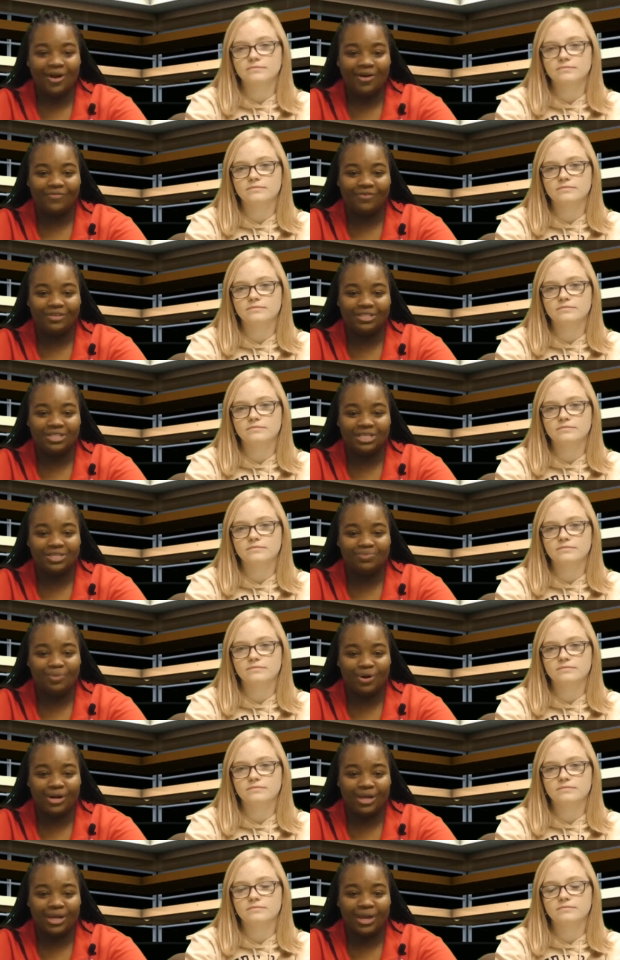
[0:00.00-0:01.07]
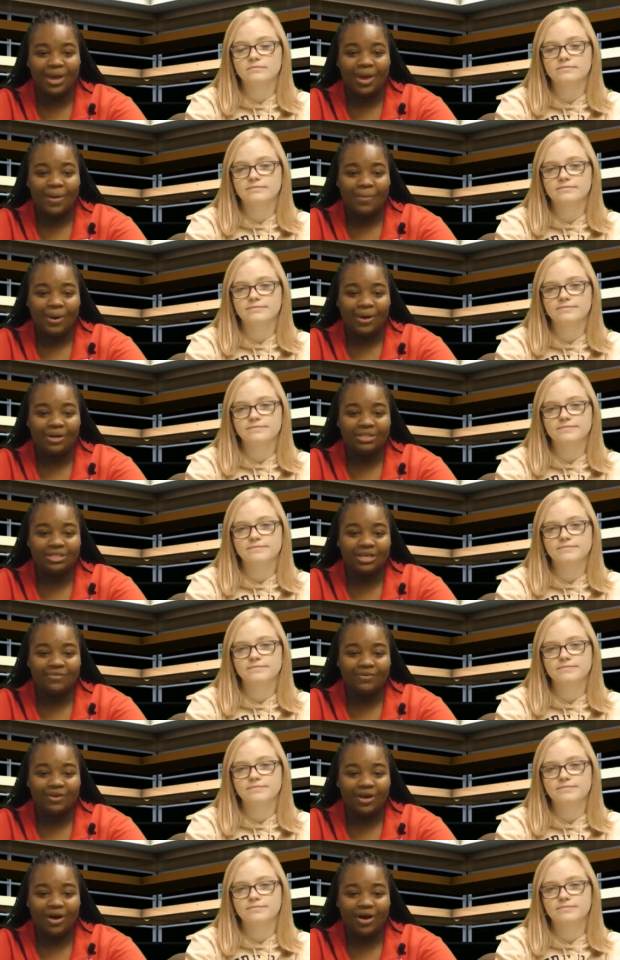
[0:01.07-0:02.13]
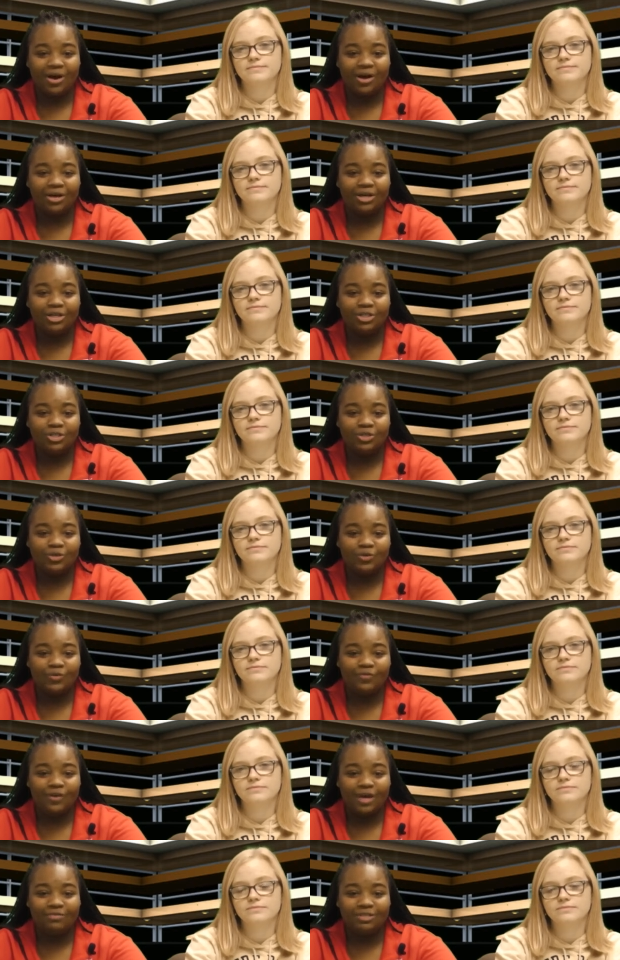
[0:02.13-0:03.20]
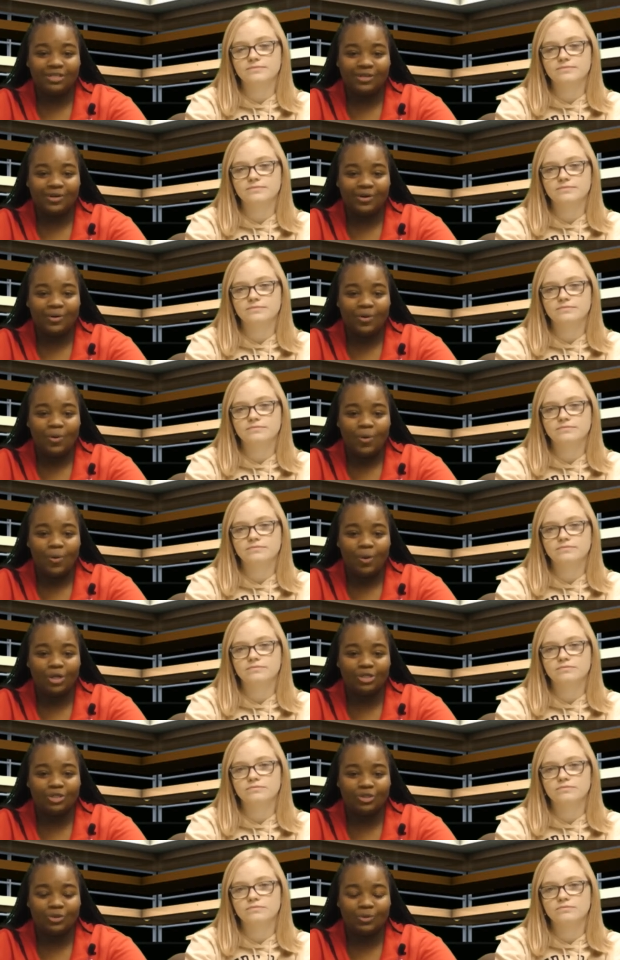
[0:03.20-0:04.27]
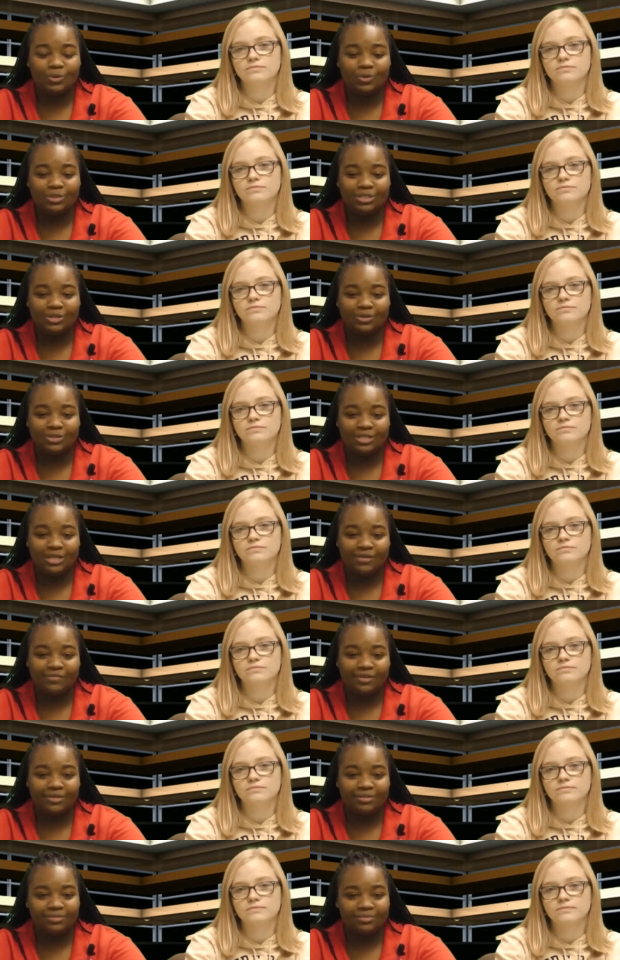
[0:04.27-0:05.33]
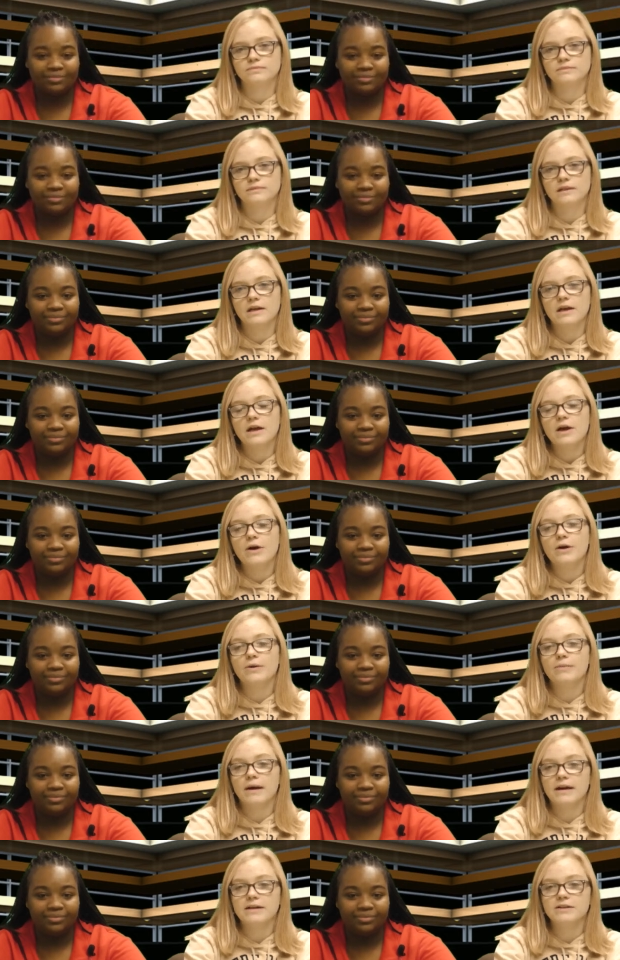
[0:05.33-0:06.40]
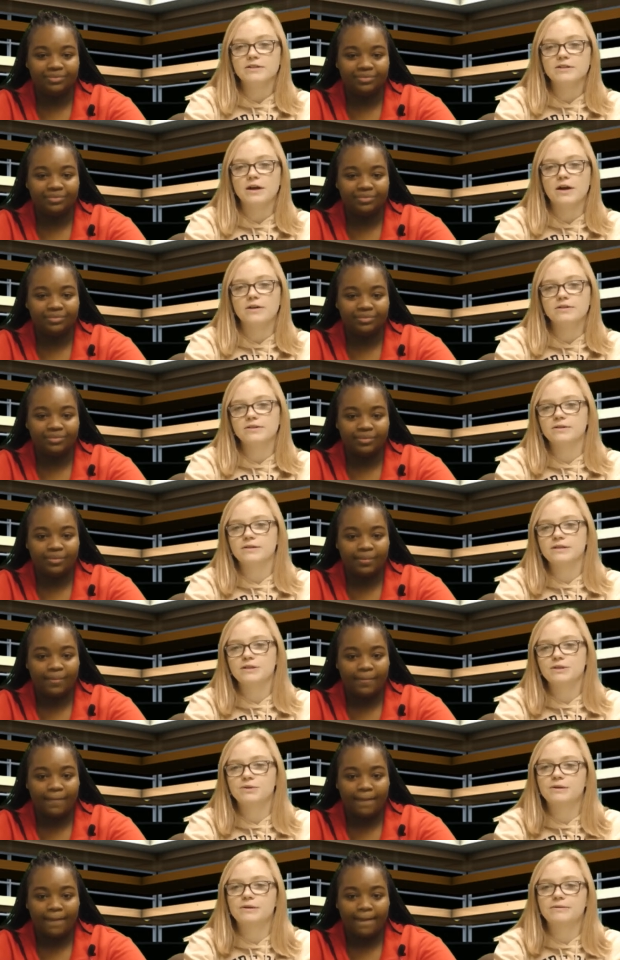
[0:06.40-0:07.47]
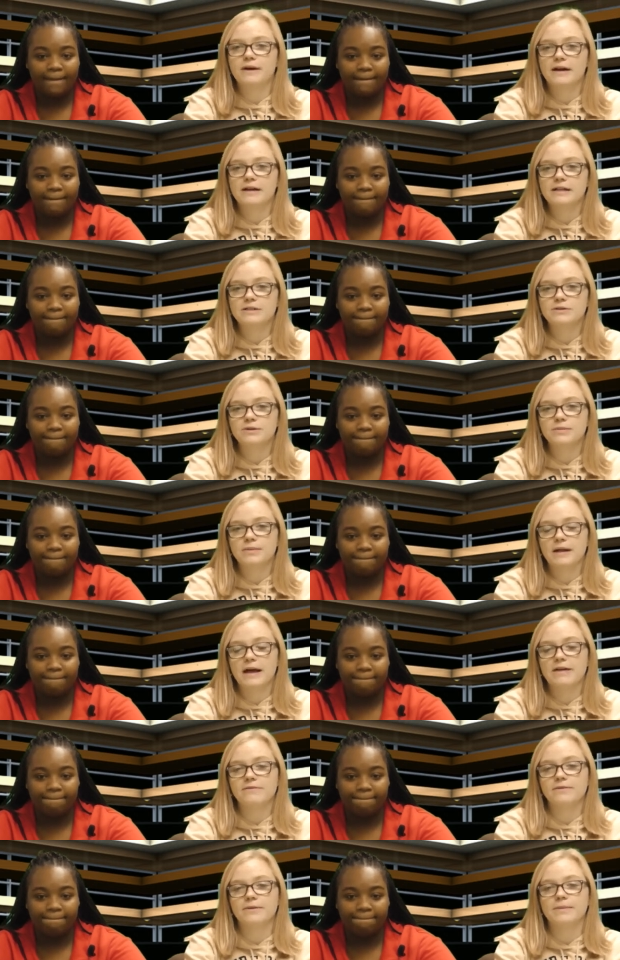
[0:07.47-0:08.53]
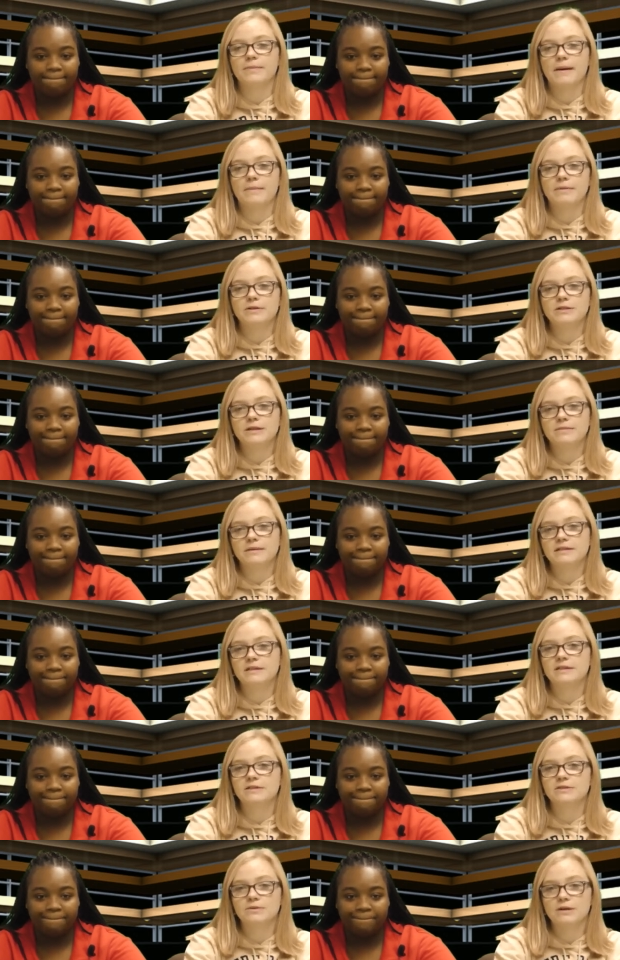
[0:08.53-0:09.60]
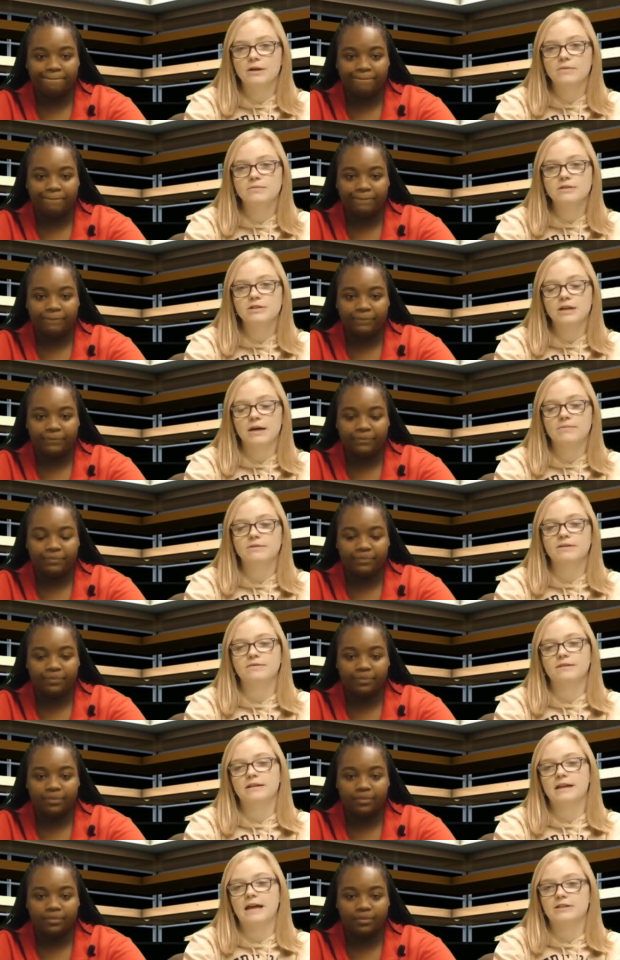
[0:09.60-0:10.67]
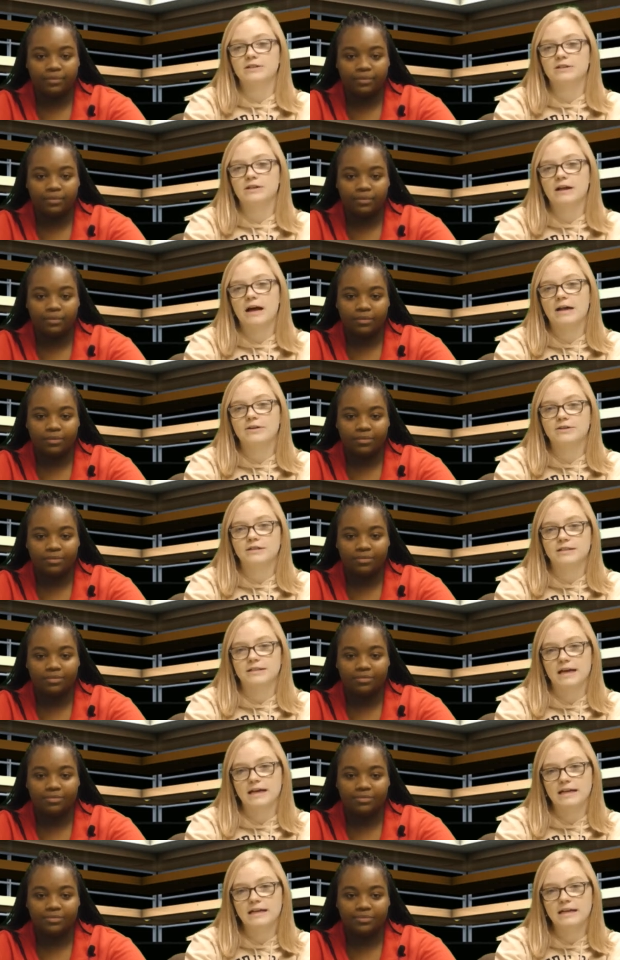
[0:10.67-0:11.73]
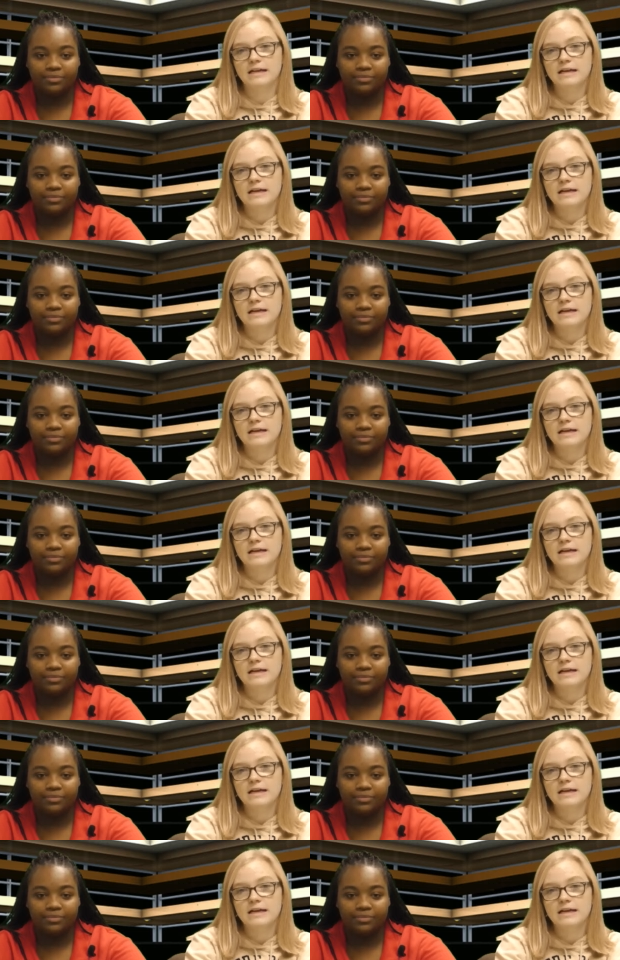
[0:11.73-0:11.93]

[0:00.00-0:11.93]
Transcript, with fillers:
Speaker 1: office this morning. Parents can call 250-1207.
Speaker 2: A reminder to all students who are invited to apply for membership into the Sweet Homes chapter of the National Honor Society.